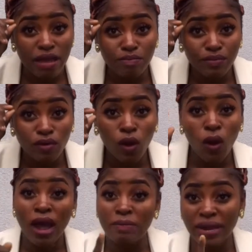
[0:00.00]

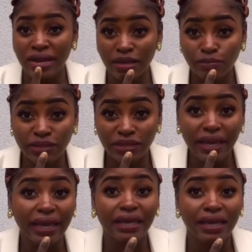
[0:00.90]
eyebrow and my
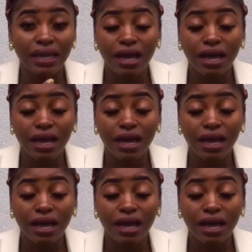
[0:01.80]
lipstick.